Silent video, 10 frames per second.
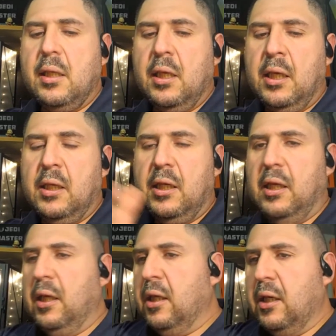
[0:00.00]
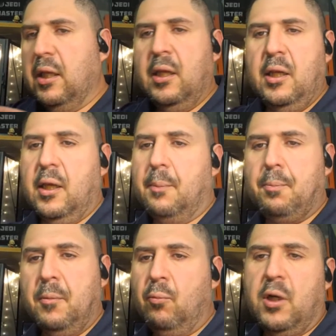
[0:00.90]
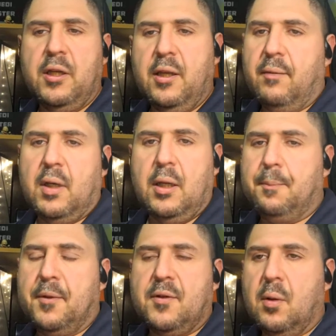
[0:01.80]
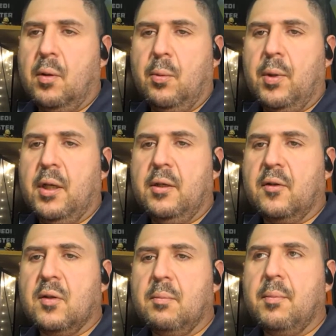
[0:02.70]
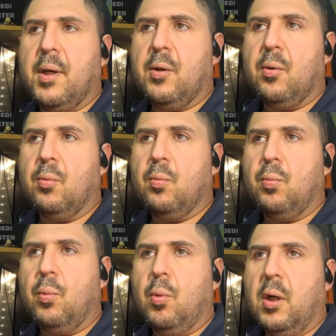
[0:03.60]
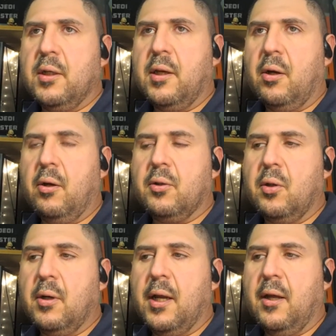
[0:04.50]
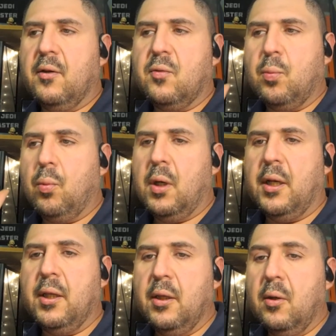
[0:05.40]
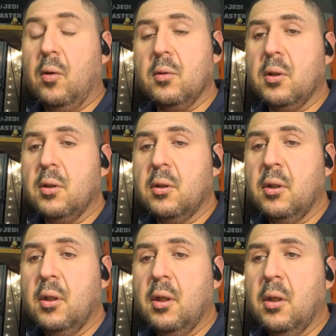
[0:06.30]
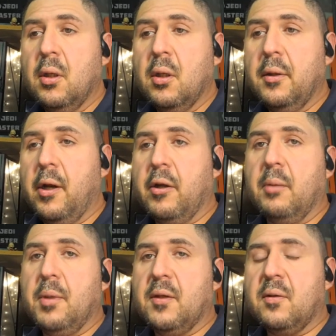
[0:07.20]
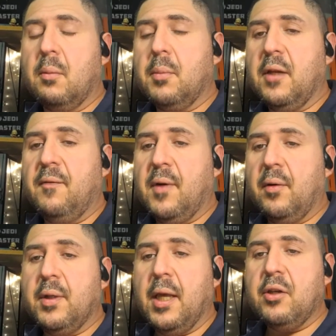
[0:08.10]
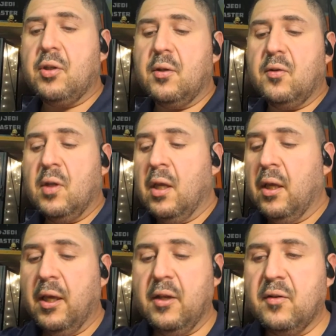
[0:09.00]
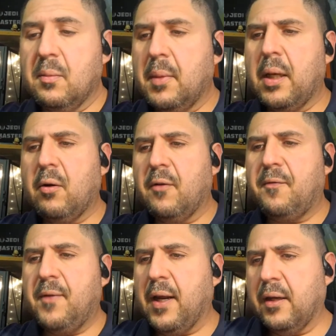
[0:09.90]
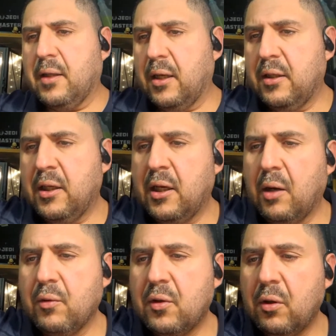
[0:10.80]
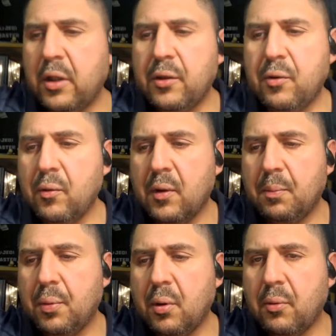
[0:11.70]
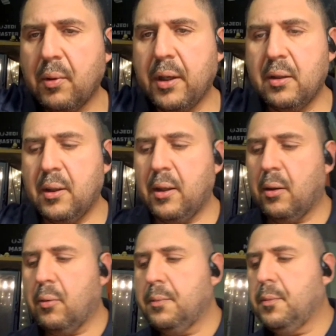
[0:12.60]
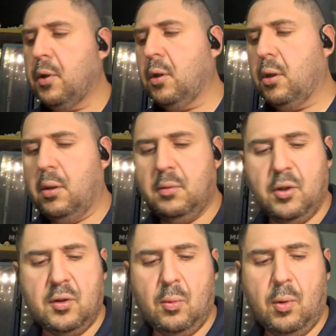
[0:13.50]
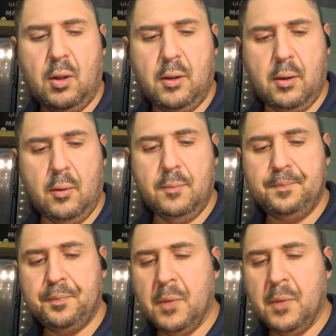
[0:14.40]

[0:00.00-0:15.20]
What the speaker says: in any one given episode, it really doesn't matter what character has what hilt. There can be so many variations. And as a matter of fact, I was looking through the book right now, just a while ago,